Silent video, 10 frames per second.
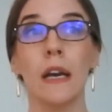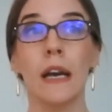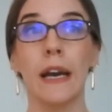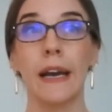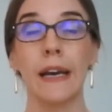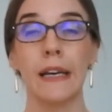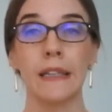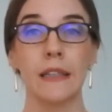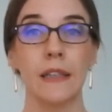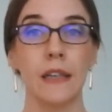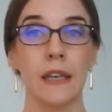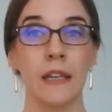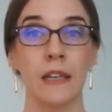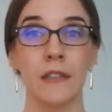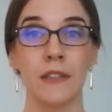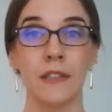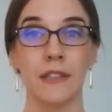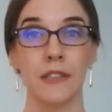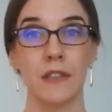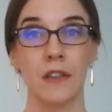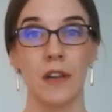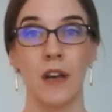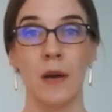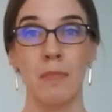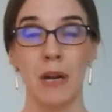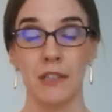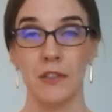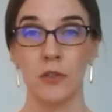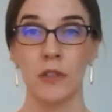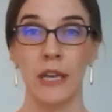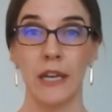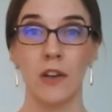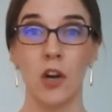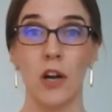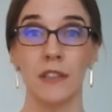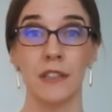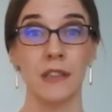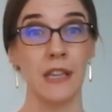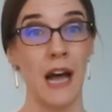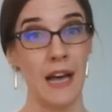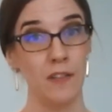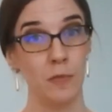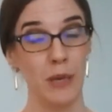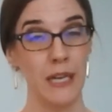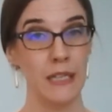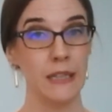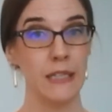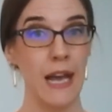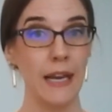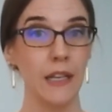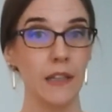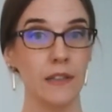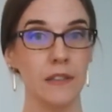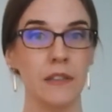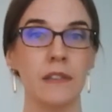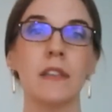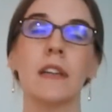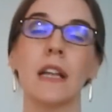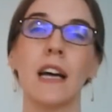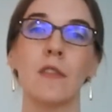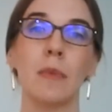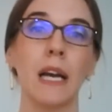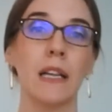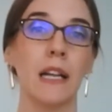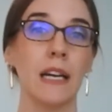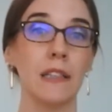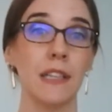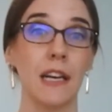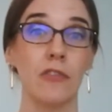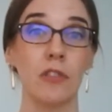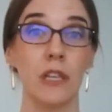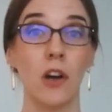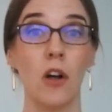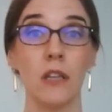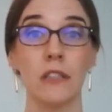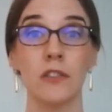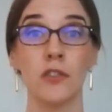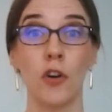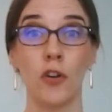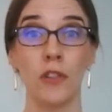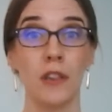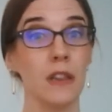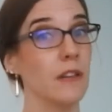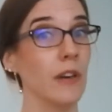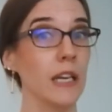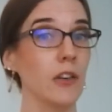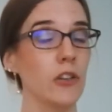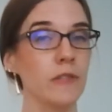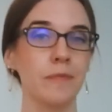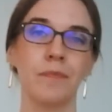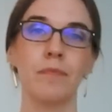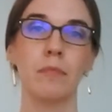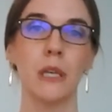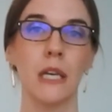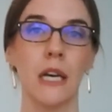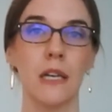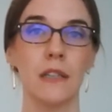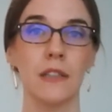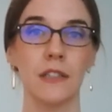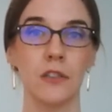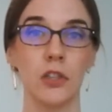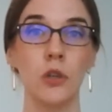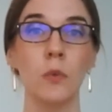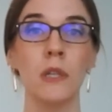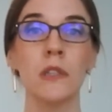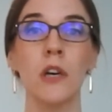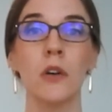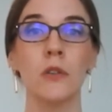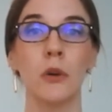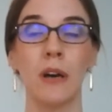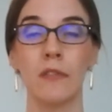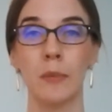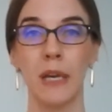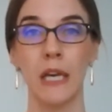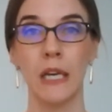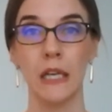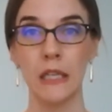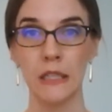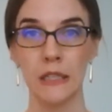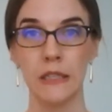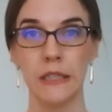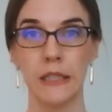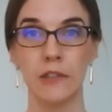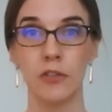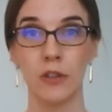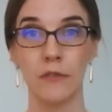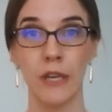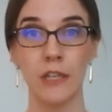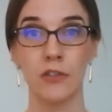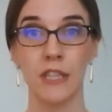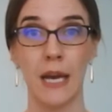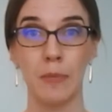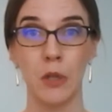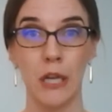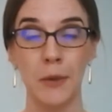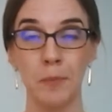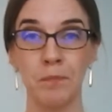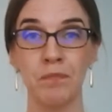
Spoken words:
And it is a muscle that can cause a lot of pain in the neck. A lot of my clients actually call it Darth Levator, because you will know you have a pain in your Levator scapula